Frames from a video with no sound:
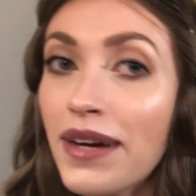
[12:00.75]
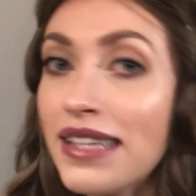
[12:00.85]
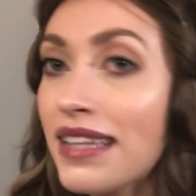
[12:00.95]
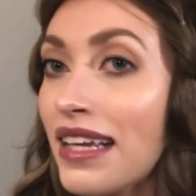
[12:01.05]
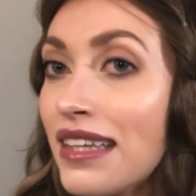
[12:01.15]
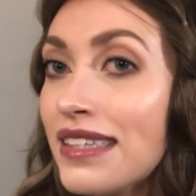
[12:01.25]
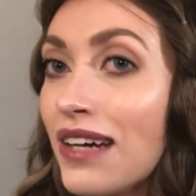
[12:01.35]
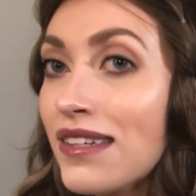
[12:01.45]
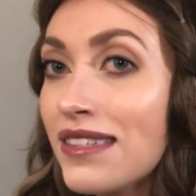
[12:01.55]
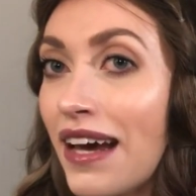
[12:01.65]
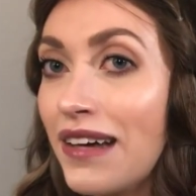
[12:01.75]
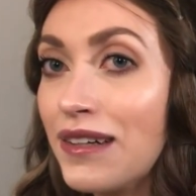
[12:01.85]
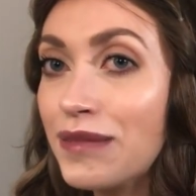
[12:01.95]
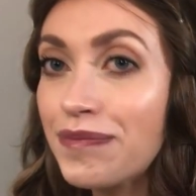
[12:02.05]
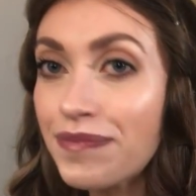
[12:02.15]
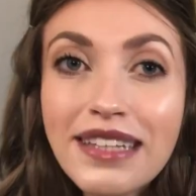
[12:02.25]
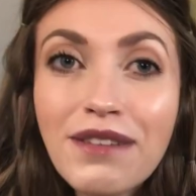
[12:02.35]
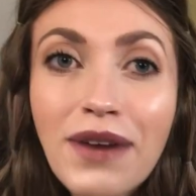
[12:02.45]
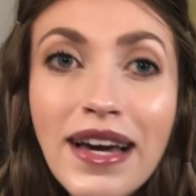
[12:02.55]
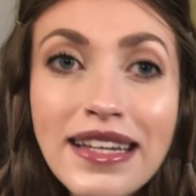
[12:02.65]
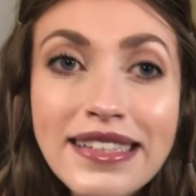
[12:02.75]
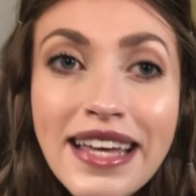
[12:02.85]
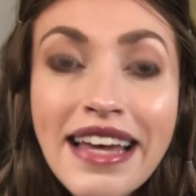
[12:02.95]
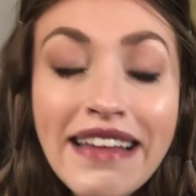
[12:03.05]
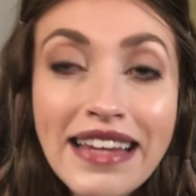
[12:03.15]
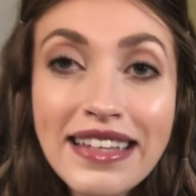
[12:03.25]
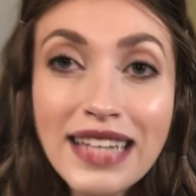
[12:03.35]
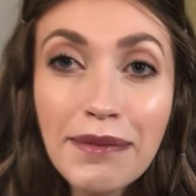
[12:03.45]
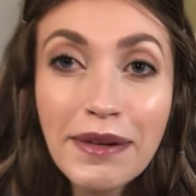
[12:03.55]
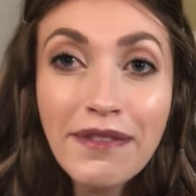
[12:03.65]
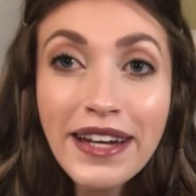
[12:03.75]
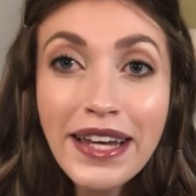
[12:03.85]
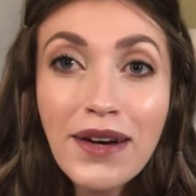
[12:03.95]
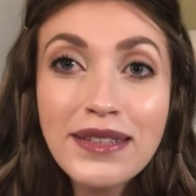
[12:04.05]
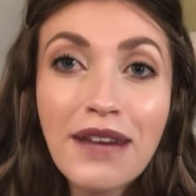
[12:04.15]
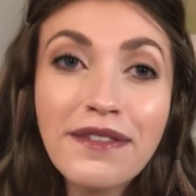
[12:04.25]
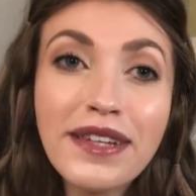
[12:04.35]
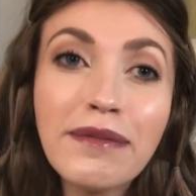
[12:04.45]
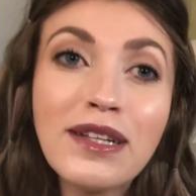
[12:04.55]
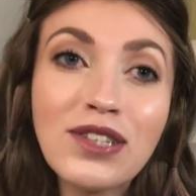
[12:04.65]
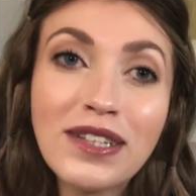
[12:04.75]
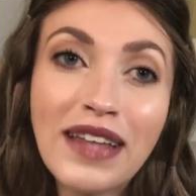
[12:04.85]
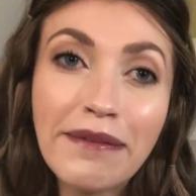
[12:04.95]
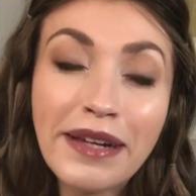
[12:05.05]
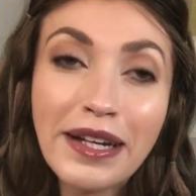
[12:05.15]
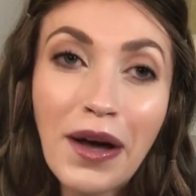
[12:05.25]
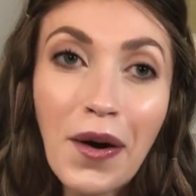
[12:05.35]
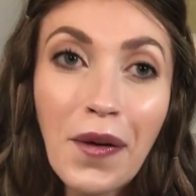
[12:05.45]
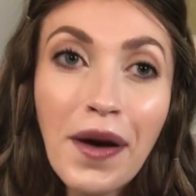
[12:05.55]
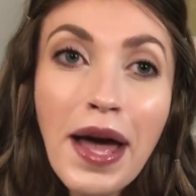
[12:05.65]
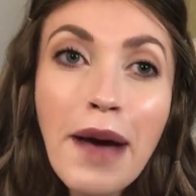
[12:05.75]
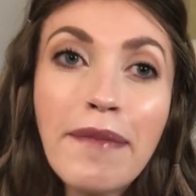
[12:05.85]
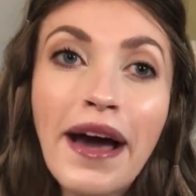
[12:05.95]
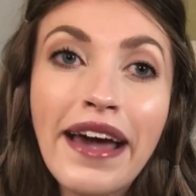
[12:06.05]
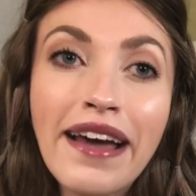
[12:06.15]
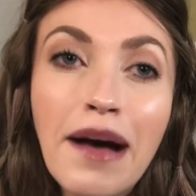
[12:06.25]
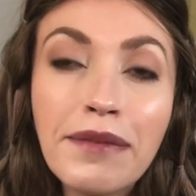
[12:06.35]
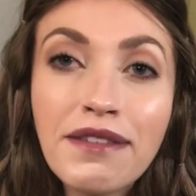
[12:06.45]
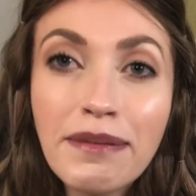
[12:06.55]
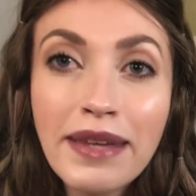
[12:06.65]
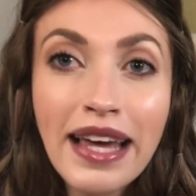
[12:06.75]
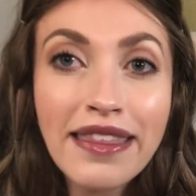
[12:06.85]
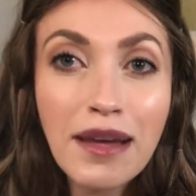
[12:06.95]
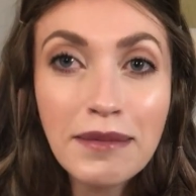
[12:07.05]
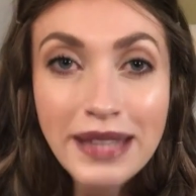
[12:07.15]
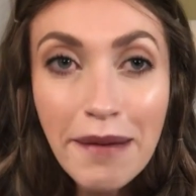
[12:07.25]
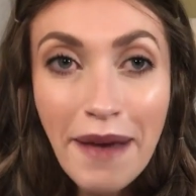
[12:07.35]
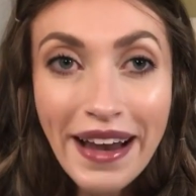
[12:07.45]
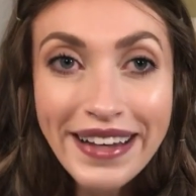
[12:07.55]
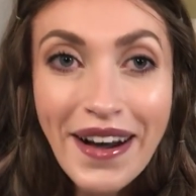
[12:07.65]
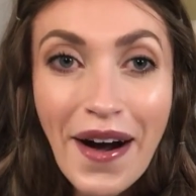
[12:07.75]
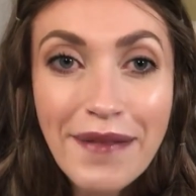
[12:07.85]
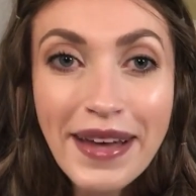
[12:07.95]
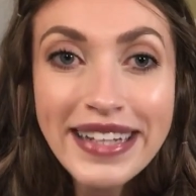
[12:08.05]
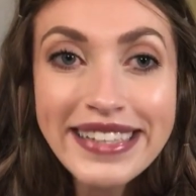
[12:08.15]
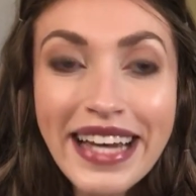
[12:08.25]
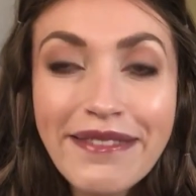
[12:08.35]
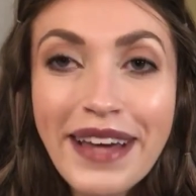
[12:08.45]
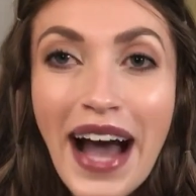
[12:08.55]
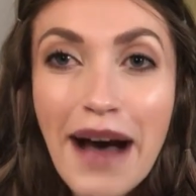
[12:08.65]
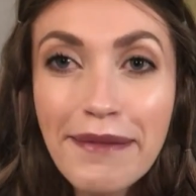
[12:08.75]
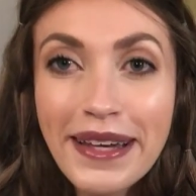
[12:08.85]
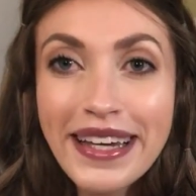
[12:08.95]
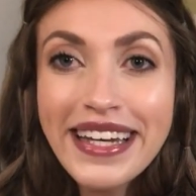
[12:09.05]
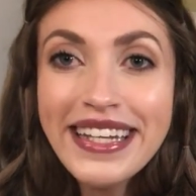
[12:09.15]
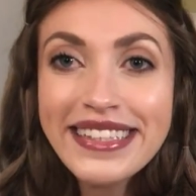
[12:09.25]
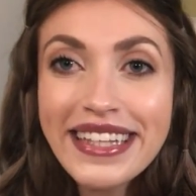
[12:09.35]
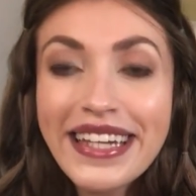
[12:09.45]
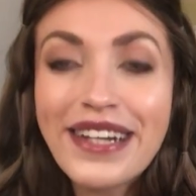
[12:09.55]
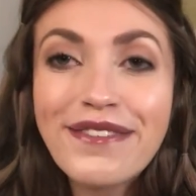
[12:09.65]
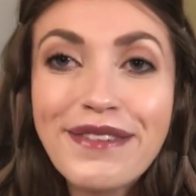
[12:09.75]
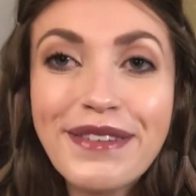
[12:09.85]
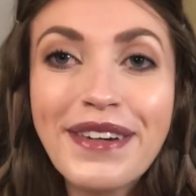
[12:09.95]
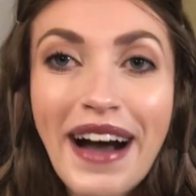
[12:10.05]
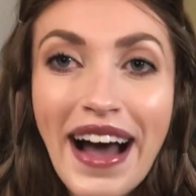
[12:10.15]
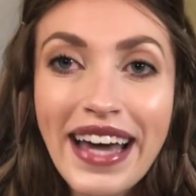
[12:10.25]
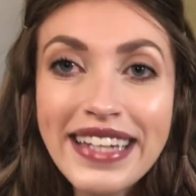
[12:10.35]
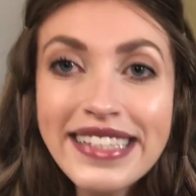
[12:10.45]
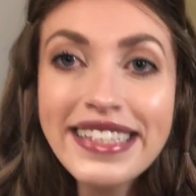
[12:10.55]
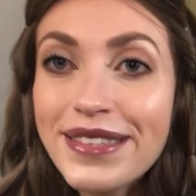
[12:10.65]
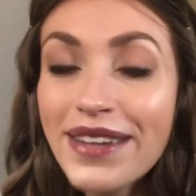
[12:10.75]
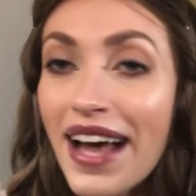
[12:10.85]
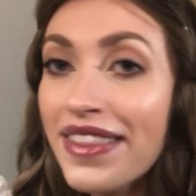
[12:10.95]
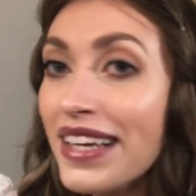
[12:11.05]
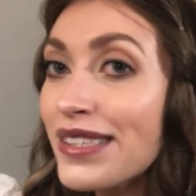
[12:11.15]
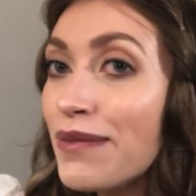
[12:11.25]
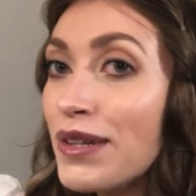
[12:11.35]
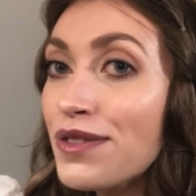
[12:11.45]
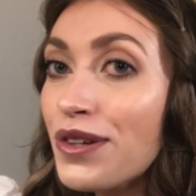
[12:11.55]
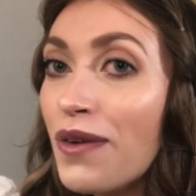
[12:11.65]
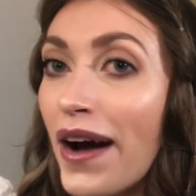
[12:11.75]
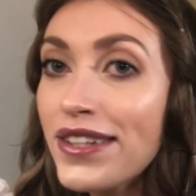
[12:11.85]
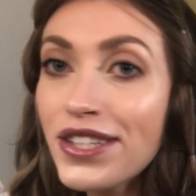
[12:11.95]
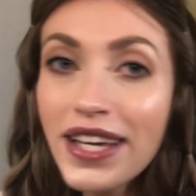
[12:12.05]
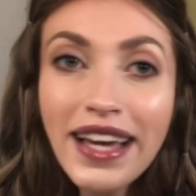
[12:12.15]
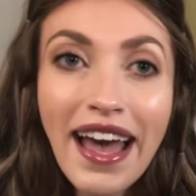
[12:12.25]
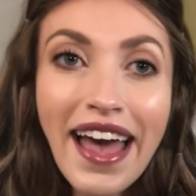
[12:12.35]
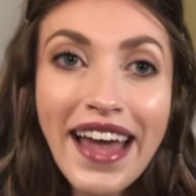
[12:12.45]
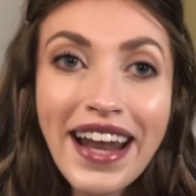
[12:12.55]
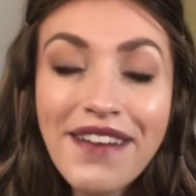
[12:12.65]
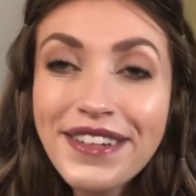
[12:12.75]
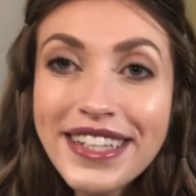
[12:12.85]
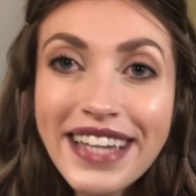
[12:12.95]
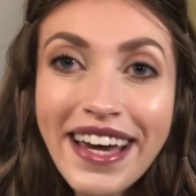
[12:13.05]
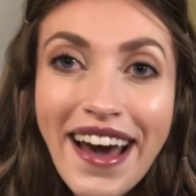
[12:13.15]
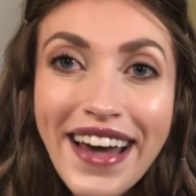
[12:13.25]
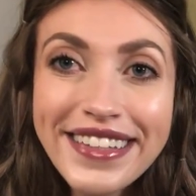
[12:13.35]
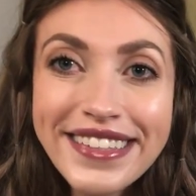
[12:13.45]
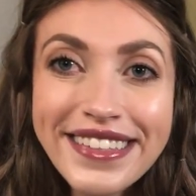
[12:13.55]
guys like this hairstyle. If you guys like this type of video, definitely be sure to let me know by leaving me a thumbs up and a comment. I'd be happy to hear from you guys. So yeah, thanks so much for watching and have a good day, guys.